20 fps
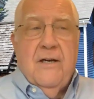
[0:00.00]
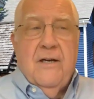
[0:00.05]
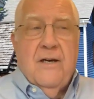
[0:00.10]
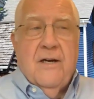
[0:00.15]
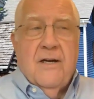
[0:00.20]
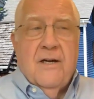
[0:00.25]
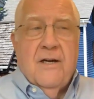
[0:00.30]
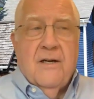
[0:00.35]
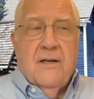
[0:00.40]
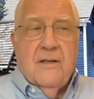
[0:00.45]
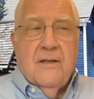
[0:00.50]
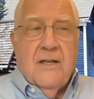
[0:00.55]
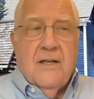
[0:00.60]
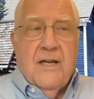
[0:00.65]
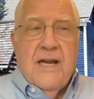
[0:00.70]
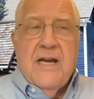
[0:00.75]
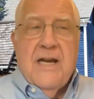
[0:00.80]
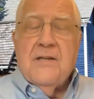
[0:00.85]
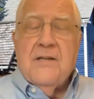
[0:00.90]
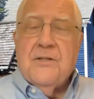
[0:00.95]
uh,
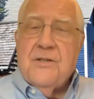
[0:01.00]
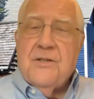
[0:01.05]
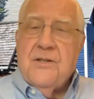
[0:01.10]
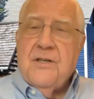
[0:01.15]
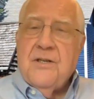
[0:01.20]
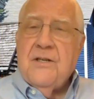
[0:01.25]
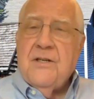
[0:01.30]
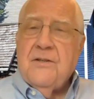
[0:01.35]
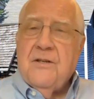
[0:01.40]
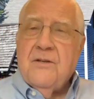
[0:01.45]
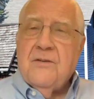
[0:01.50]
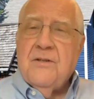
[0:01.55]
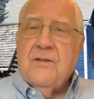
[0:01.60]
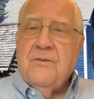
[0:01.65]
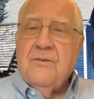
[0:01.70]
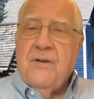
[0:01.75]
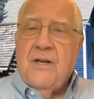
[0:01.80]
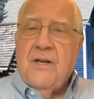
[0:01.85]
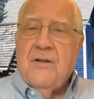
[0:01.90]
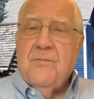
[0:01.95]
last thing that
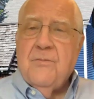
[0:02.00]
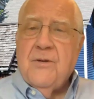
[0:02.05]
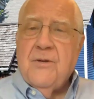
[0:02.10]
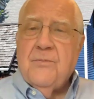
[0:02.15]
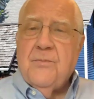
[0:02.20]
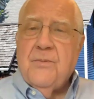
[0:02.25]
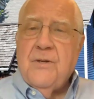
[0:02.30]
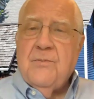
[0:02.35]
development